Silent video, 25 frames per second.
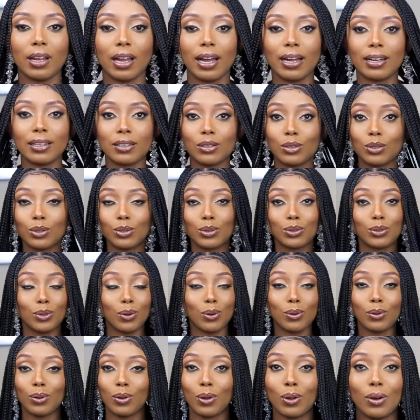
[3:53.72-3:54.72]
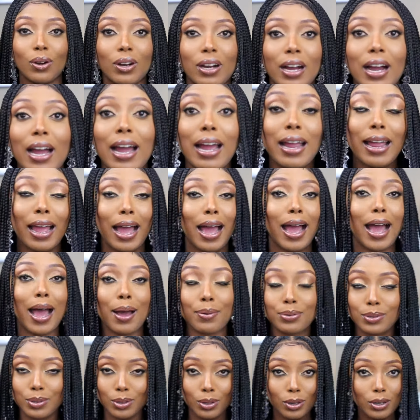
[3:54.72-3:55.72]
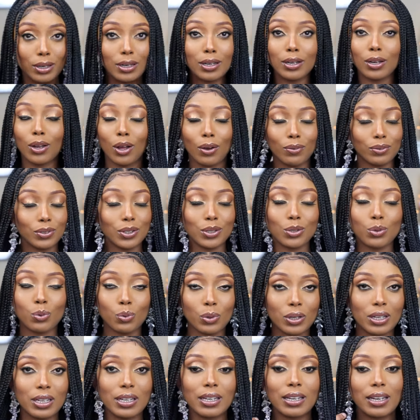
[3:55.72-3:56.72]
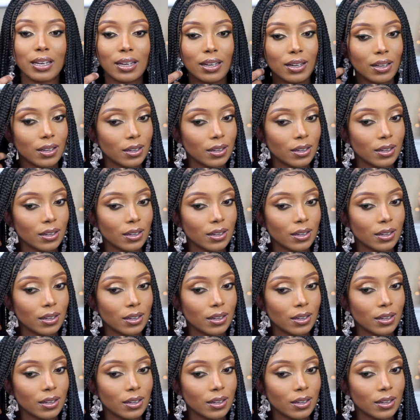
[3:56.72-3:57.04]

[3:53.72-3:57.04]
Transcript: like so long. I absolutely love this wig.